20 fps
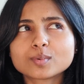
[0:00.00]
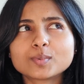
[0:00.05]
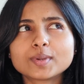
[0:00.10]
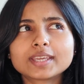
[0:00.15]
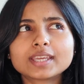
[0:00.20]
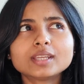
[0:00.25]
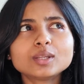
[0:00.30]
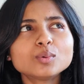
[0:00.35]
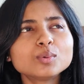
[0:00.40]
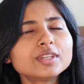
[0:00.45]
We
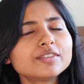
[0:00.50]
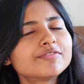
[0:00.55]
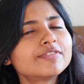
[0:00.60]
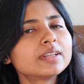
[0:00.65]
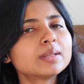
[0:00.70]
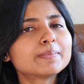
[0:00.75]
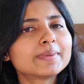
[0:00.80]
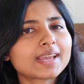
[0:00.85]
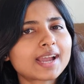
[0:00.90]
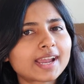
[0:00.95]
can only
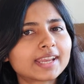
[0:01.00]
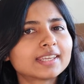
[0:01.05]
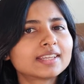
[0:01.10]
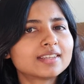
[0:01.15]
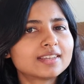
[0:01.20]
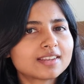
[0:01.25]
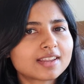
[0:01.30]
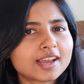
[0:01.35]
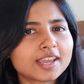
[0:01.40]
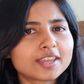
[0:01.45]
feel behind
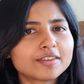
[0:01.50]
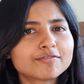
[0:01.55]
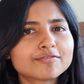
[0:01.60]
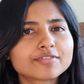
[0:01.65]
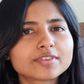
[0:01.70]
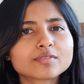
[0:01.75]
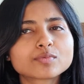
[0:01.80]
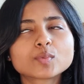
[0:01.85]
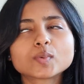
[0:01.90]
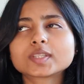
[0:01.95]
in
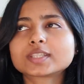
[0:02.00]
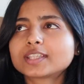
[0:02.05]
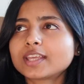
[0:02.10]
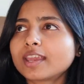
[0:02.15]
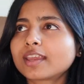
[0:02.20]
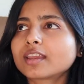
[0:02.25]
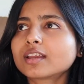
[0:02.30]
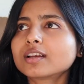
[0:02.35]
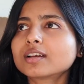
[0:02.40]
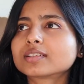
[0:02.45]
life if we
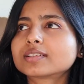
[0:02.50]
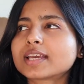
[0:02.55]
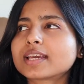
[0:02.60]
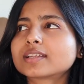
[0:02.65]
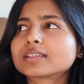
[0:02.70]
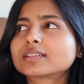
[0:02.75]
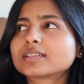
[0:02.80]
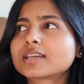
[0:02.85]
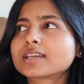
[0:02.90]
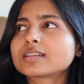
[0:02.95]
think
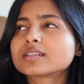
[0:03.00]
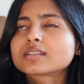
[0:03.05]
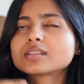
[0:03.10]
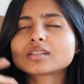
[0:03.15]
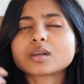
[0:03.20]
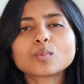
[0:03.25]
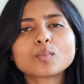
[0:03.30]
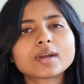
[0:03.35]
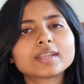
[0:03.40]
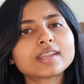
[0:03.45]
that there is
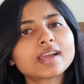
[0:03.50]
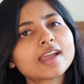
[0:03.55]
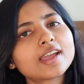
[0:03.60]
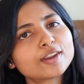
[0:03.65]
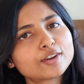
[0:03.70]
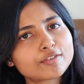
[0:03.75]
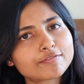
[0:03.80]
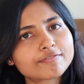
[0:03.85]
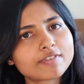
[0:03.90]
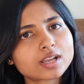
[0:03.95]
someone
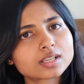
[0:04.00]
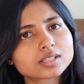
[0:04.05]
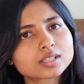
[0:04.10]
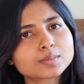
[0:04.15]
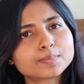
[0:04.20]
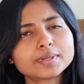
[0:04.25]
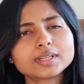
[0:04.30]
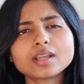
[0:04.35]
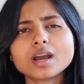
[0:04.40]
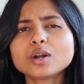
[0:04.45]
ahead of
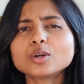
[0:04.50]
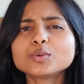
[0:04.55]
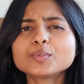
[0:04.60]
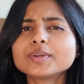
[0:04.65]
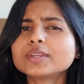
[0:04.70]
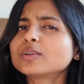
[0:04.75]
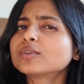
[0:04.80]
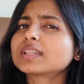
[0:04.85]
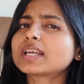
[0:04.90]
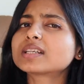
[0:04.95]
us. But how do
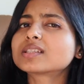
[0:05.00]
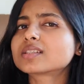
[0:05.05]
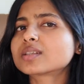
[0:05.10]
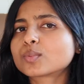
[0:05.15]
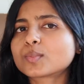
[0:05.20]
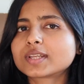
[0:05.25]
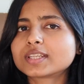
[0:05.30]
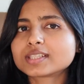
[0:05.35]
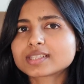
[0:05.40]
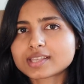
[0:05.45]
we know that
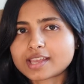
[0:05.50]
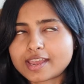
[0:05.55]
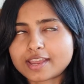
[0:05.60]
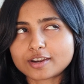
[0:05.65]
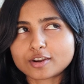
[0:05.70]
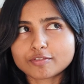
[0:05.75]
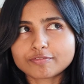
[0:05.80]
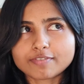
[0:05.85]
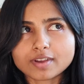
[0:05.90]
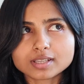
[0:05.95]
someone is
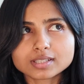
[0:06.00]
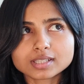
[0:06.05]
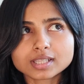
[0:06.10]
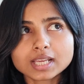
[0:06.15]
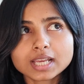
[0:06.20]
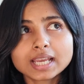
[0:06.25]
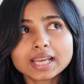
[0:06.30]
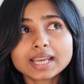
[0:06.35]
ahead of us?